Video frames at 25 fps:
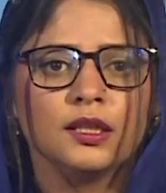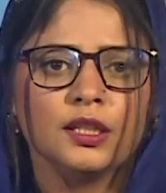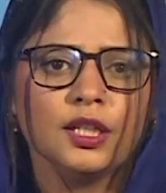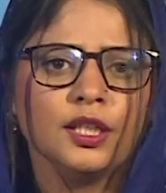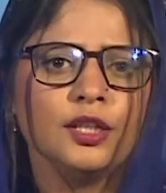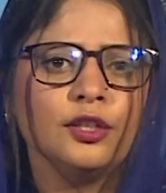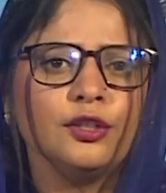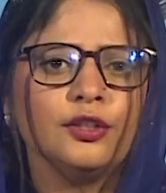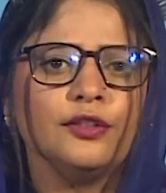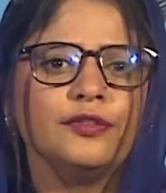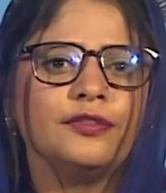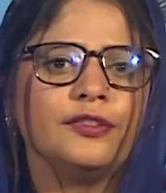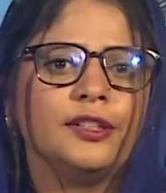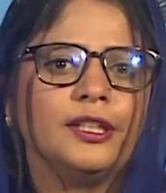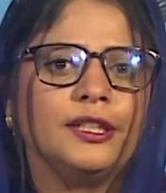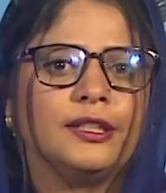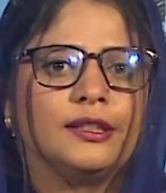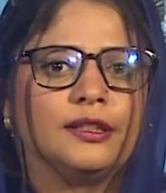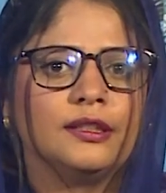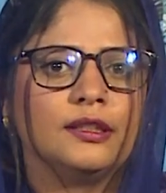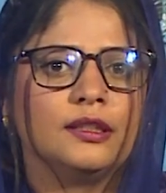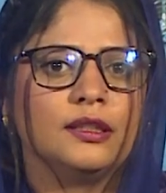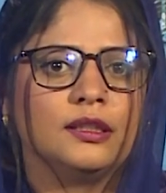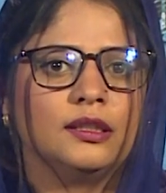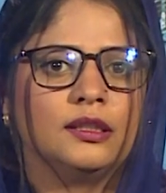Think of
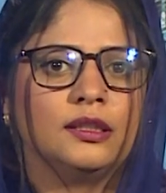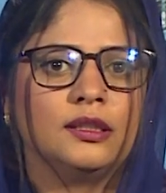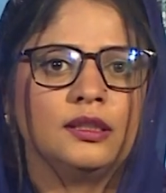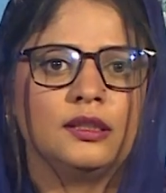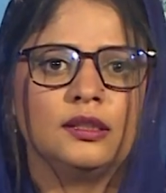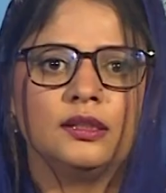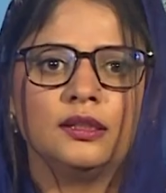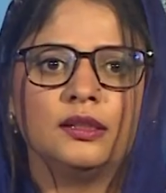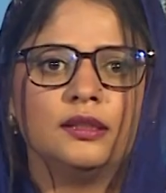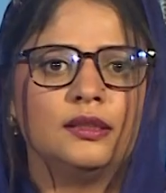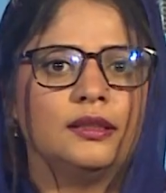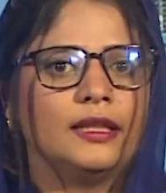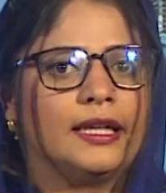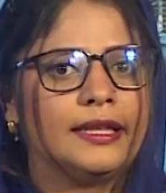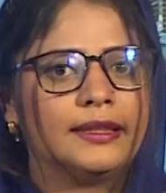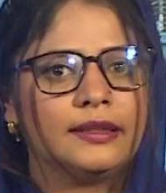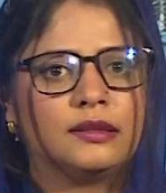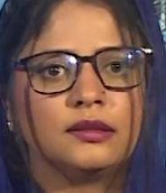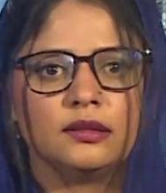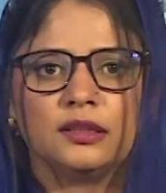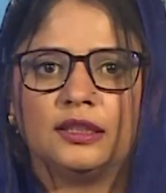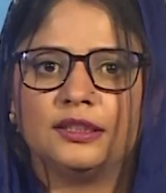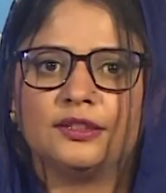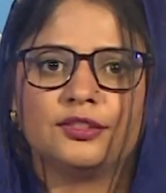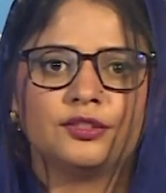it
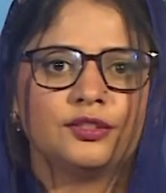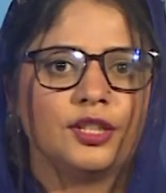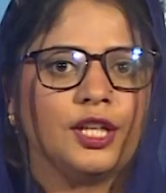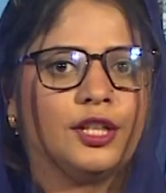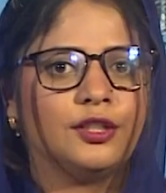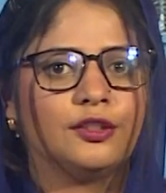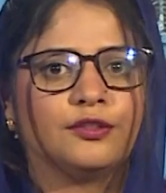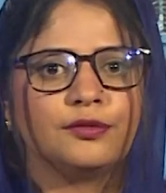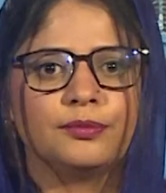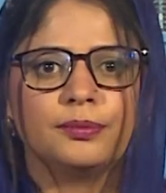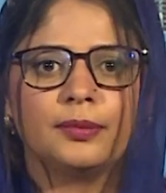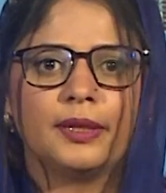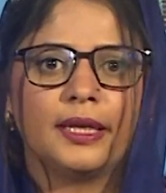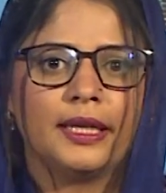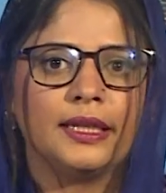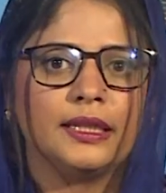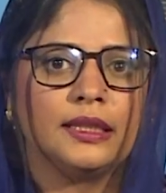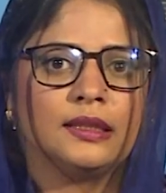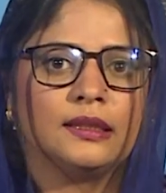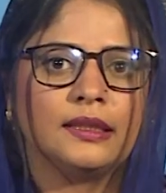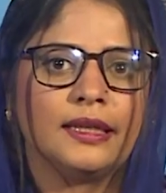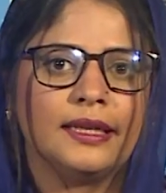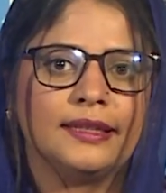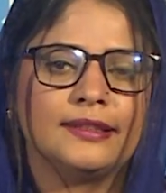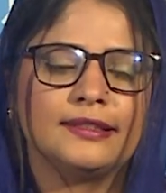like instead of
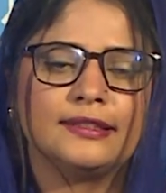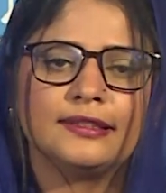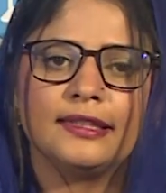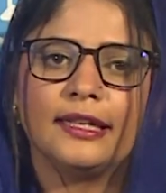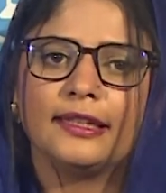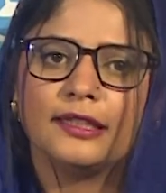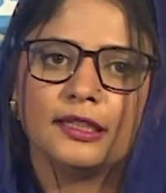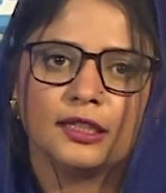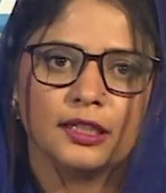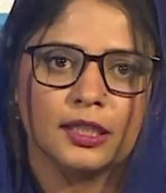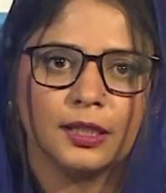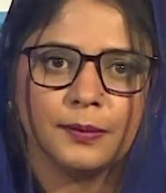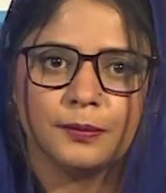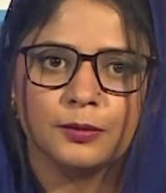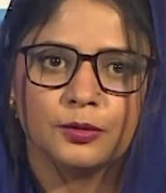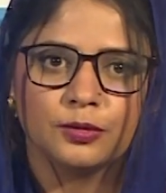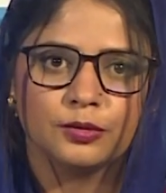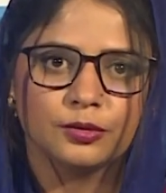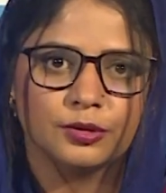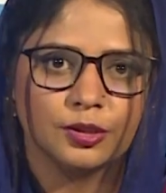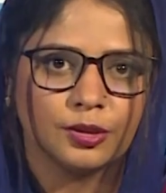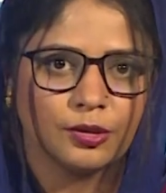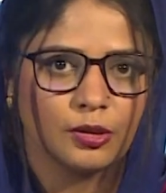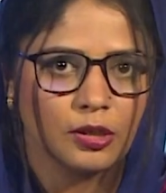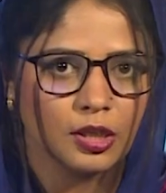buying and setting up
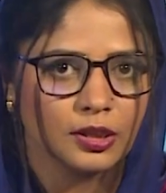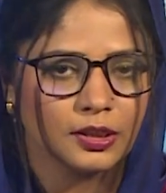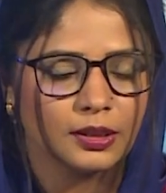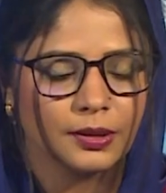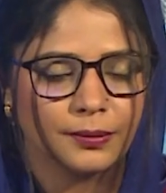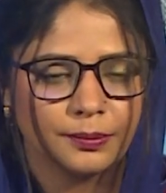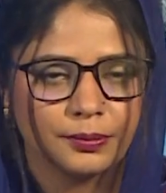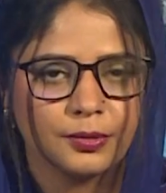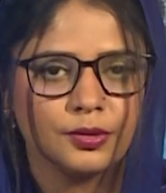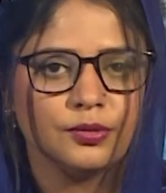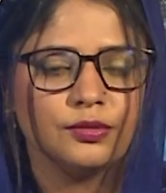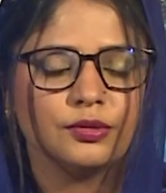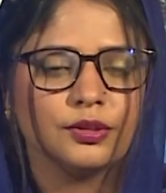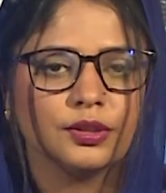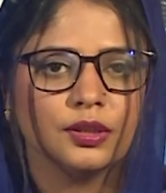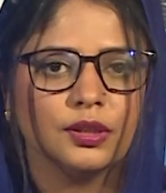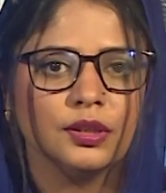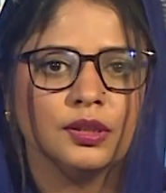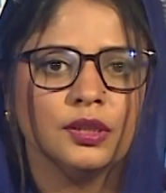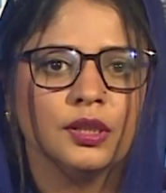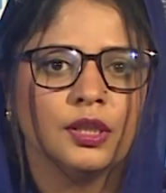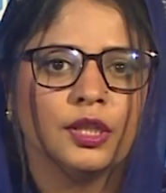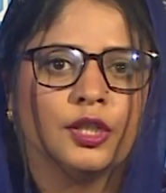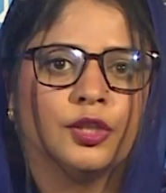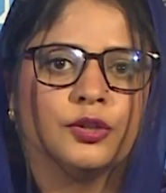your own computer